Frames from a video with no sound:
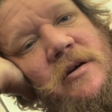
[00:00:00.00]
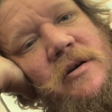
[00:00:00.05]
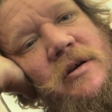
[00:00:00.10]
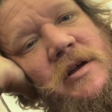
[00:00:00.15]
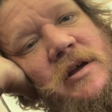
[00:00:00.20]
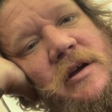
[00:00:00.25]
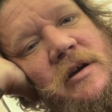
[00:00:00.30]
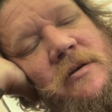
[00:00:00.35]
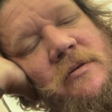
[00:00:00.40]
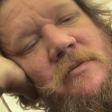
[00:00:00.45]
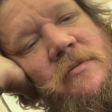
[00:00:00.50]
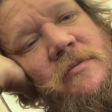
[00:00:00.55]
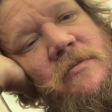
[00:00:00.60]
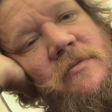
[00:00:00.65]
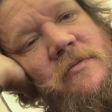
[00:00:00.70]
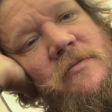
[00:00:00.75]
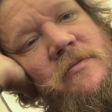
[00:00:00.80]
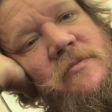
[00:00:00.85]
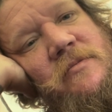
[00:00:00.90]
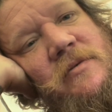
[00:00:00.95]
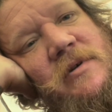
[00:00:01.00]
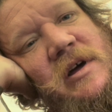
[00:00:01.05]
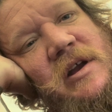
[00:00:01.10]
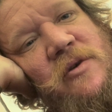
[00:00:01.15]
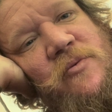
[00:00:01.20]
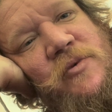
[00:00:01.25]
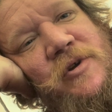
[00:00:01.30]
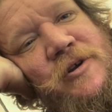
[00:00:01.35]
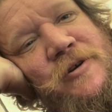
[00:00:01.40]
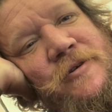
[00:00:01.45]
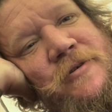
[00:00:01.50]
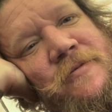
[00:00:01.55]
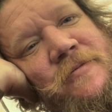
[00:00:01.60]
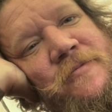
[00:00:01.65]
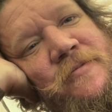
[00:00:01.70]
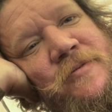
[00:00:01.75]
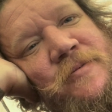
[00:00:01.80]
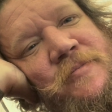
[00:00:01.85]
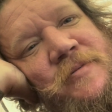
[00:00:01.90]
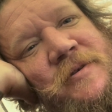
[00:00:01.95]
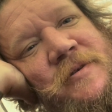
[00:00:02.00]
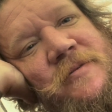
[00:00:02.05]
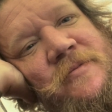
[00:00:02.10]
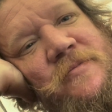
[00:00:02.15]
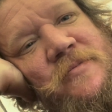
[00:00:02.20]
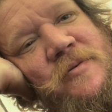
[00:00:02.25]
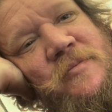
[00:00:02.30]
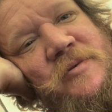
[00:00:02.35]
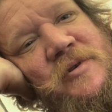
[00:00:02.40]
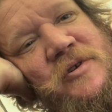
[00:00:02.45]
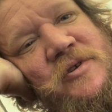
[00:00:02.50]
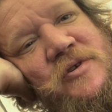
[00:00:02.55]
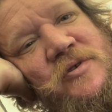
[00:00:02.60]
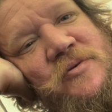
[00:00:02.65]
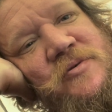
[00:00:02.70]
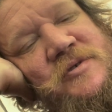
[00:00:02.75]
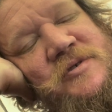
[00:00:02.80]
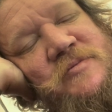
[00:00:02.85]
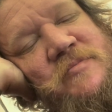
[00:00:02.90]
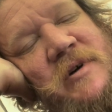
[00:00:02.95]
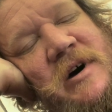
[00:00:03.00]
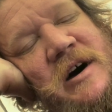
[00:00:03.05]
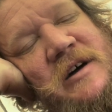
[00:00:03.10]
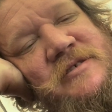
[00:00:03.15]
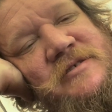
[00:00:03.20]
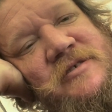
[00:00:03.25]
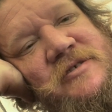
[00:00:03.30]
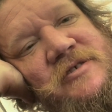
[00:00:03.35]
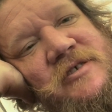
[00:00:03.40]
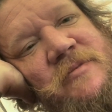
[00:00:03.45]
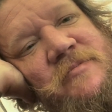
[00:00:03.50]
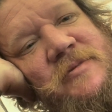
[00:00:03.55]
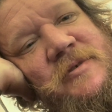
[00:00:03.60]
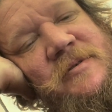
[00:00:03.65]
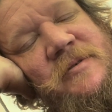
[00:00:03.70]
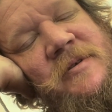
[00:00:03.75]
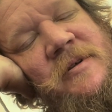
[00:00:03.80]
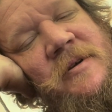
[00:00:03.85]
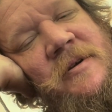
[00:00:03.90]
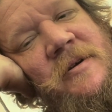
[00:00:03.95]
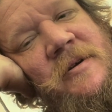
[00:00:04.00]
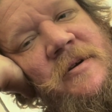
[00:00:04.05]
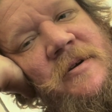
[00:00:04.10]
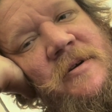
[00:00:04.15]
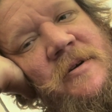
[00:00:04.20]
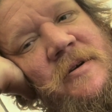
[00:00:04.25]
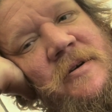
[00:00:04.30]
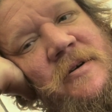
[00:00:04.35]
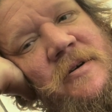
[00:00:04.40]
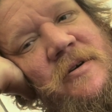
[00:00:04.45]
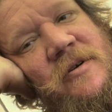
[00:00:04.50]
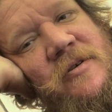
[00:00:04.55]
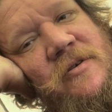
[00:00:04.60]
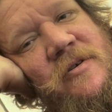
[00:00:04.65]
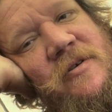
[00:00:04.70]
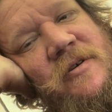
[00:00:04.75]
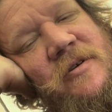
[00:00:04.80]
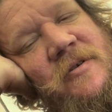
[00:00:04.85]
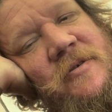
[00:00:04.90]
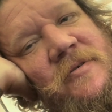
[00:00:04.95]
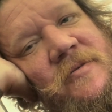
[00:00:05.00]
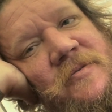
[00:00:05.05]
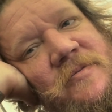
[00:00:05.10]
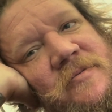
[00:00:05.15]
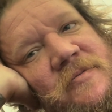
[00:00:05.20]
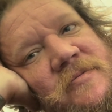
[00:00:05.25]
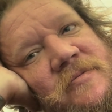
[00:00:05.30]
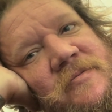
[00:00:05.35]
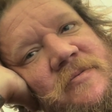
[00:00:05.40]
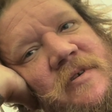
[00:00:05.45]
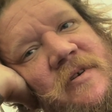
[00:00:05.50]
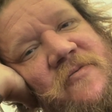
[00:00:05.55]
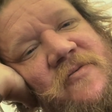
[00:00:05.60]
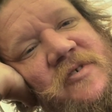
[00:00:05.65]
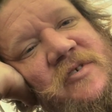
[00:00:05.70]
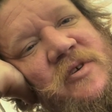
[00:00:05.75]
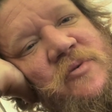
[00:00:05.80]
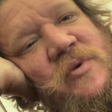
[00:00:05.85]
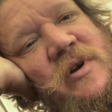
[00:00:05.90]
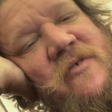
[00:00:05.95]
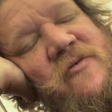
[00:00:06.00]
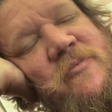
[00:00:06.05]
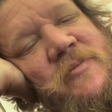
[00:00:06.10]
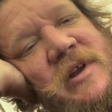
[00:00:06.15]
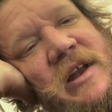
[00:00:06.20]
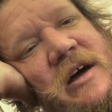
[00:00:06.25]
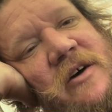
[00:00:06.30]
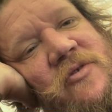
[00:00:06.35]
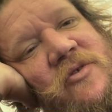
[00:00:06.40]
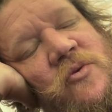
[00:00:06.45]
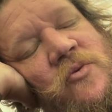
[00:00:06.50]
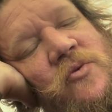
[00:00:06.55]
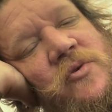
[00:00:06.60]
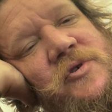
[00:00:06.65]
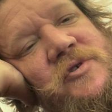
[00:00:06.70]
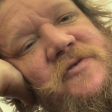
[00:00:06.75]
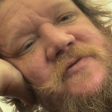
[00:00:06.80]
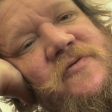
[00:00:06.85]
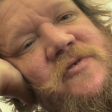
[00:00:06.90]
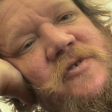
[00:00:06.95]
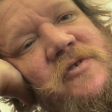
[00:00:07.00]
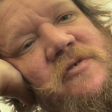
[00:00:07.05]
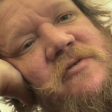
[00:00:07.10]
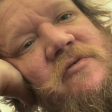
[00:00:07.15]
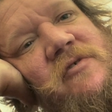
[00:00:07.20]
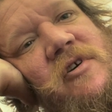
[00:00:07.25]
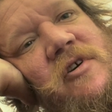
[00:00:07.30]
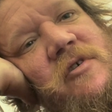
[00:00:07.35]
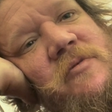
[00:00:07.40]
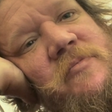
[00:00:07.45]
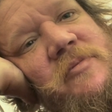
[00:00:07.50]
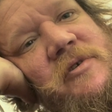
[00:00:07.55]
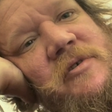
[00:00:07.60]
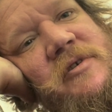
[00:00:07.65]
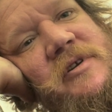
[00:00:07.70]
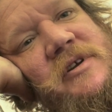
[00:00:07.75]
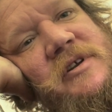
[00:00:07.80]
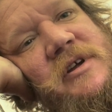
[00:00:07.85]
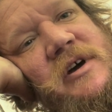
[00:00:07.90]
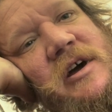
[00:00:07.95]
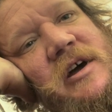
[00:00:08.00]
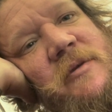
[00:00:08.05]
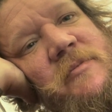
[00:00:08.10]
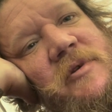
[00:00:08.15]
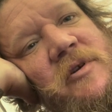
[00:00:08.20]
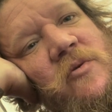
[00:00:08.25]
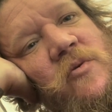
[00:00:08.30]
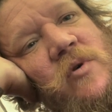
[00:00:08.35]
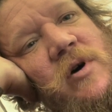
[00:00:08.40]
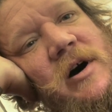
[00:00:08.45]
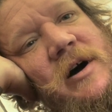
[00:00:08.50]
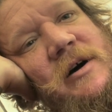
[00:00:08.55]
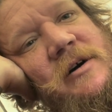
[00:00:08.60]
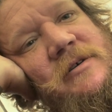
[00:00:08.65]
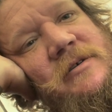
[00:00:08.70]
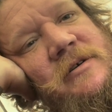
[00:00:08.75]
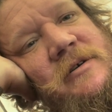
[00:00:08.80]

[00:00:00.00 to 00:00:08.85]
Yeah, kind of weird. We've been doing some hostel jumping, or I feel like we haven't been out in the woods for a long period of time in a while,